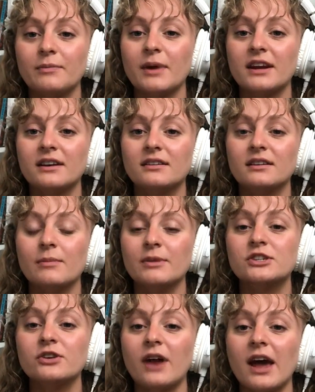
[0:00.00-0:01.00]
me
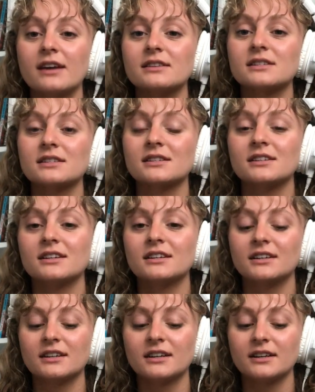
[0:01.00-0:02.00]
2 days,
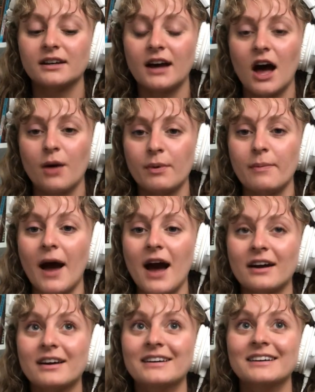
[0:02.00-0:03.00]
I'll be back.